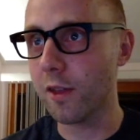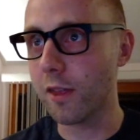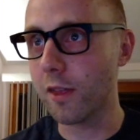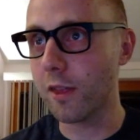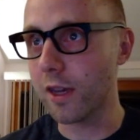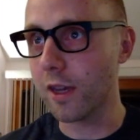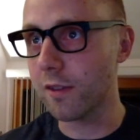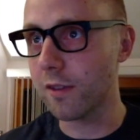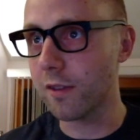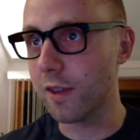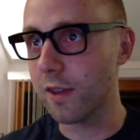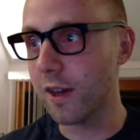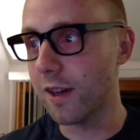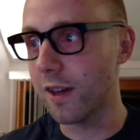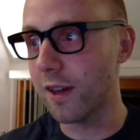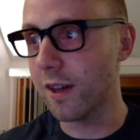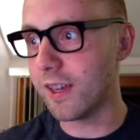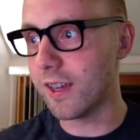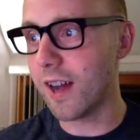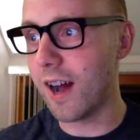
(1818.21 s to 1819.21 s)
I think it's
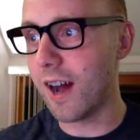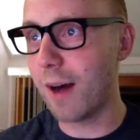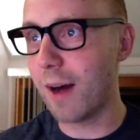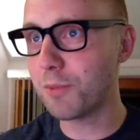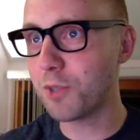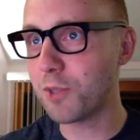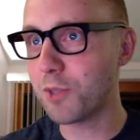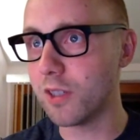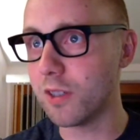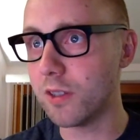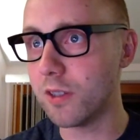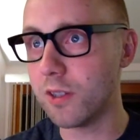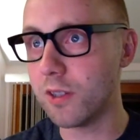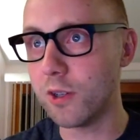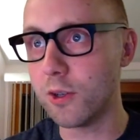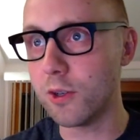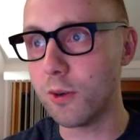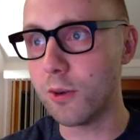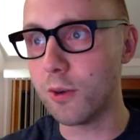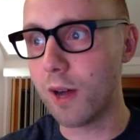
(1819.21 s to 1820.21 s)
the option
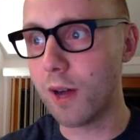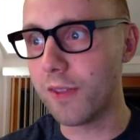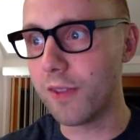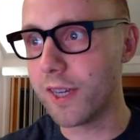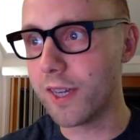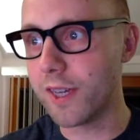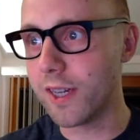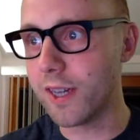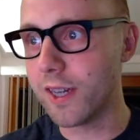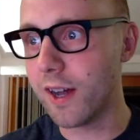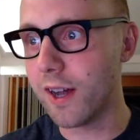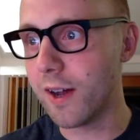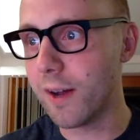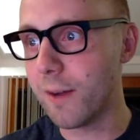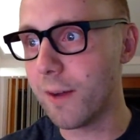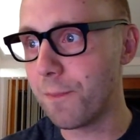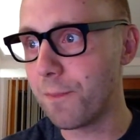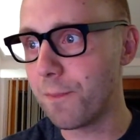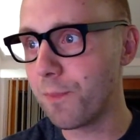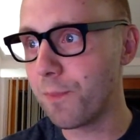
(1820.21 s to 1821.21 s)
2 on
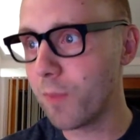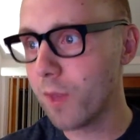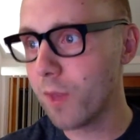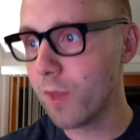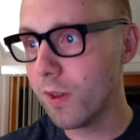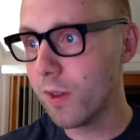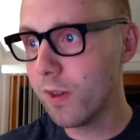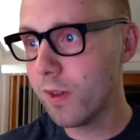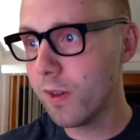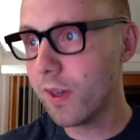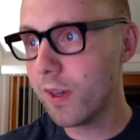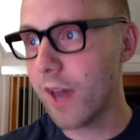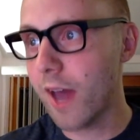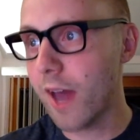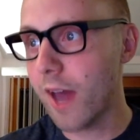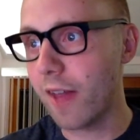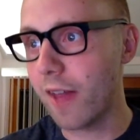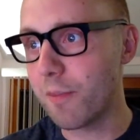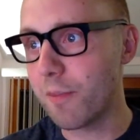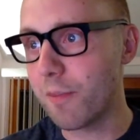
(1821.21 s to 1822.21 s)
the
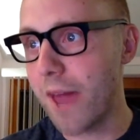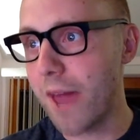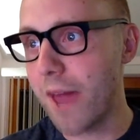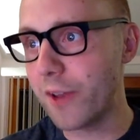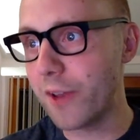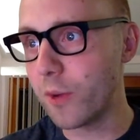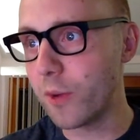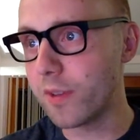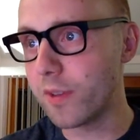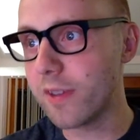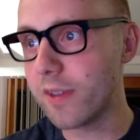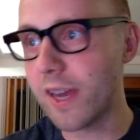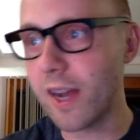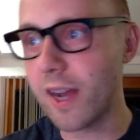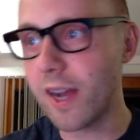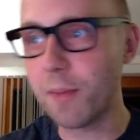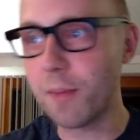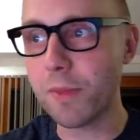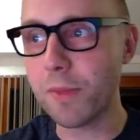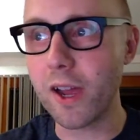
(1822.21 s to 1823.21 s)
yeah, the manual
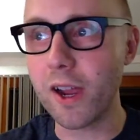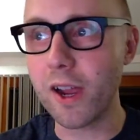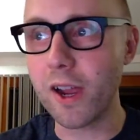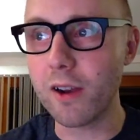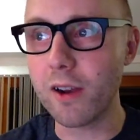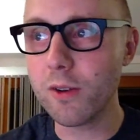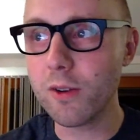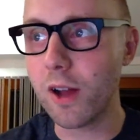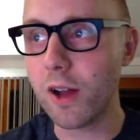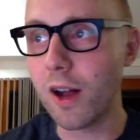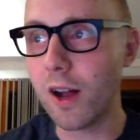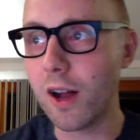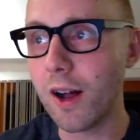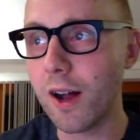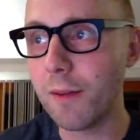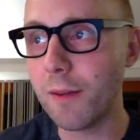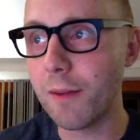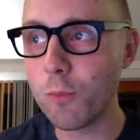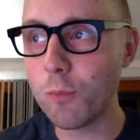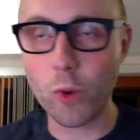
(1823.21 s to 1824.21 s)
setup there,
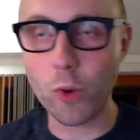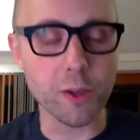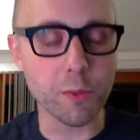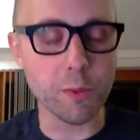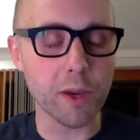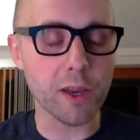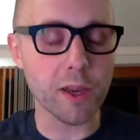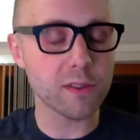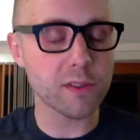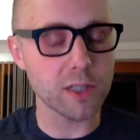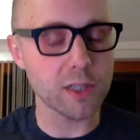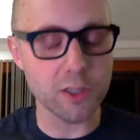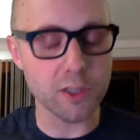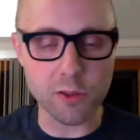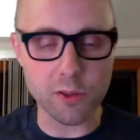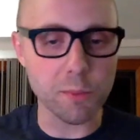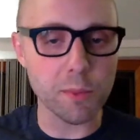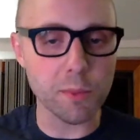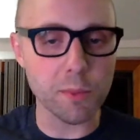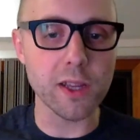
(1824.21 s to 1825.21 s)
where you basically do
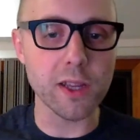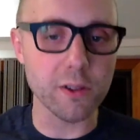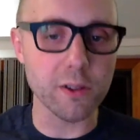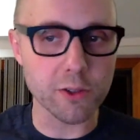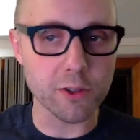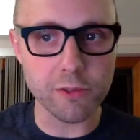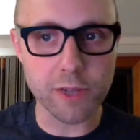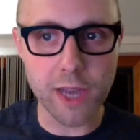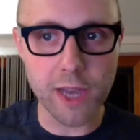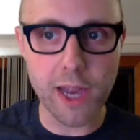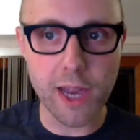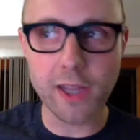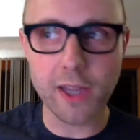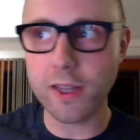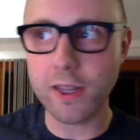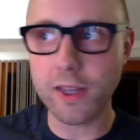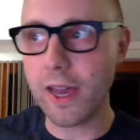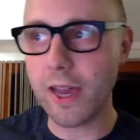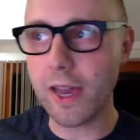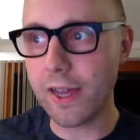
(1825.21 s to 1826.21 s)
the Meteor
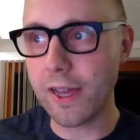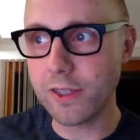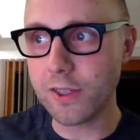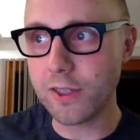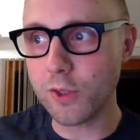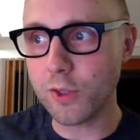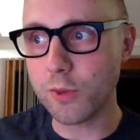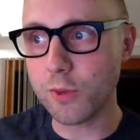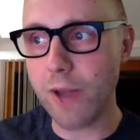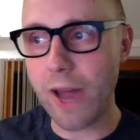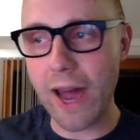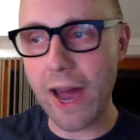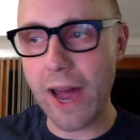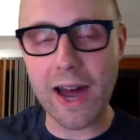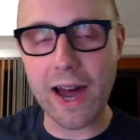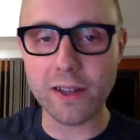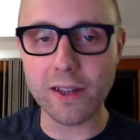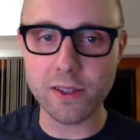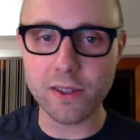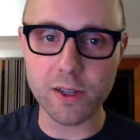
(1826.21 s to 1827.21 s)
create and you
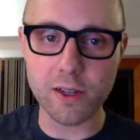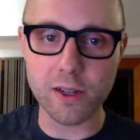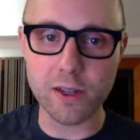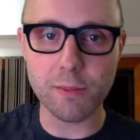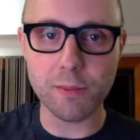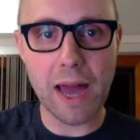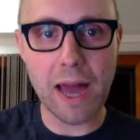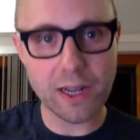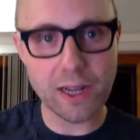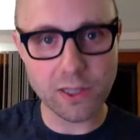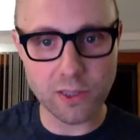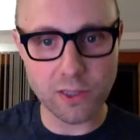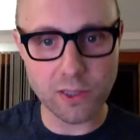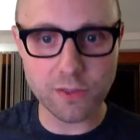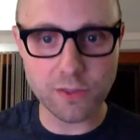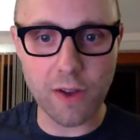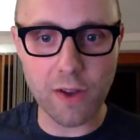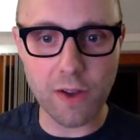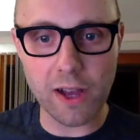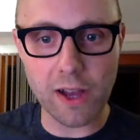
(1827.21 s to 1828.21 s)
add the packages
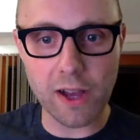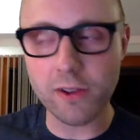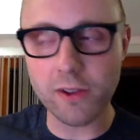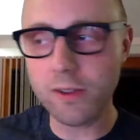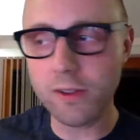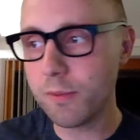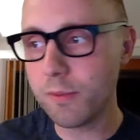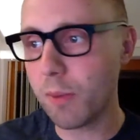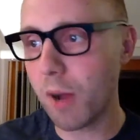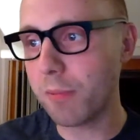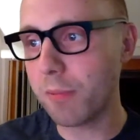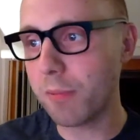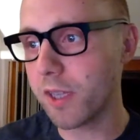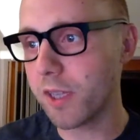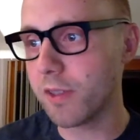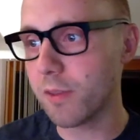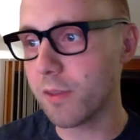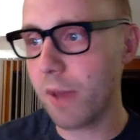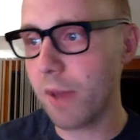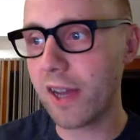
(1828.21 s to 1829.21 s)
file,
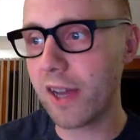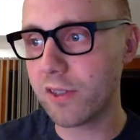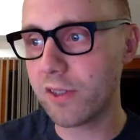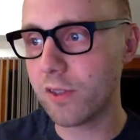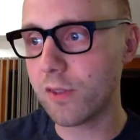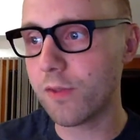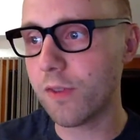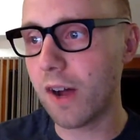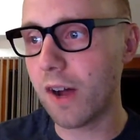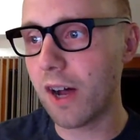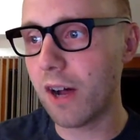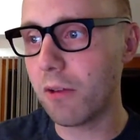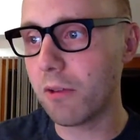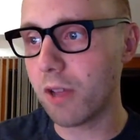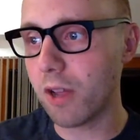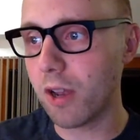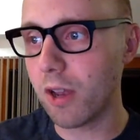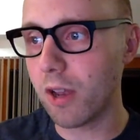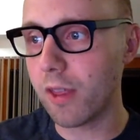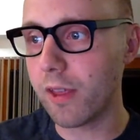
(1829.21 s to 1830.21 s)
populate the packages file with
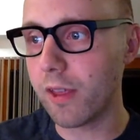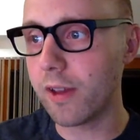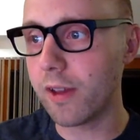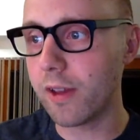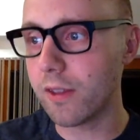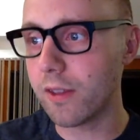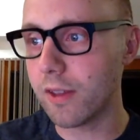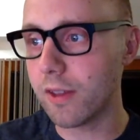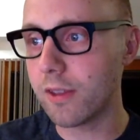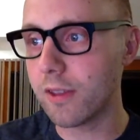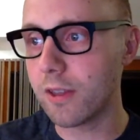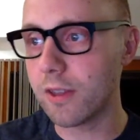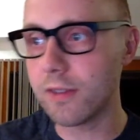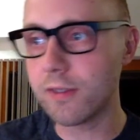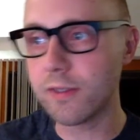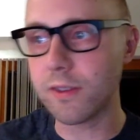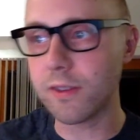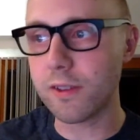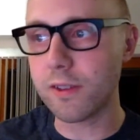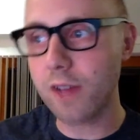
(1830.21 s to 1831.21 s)
all of the
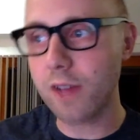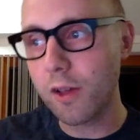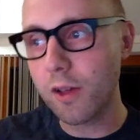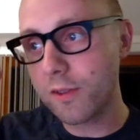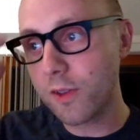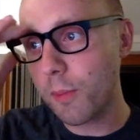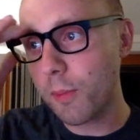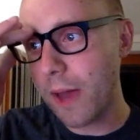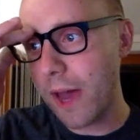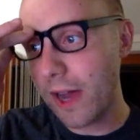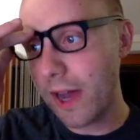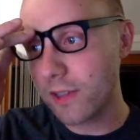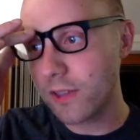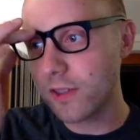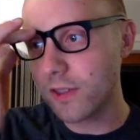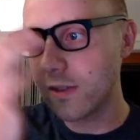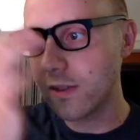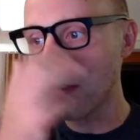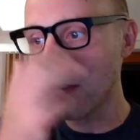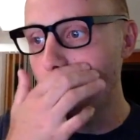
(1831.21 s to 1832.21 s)
list of the telescope
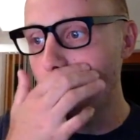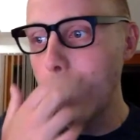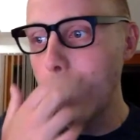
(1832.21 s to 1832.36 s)
packages.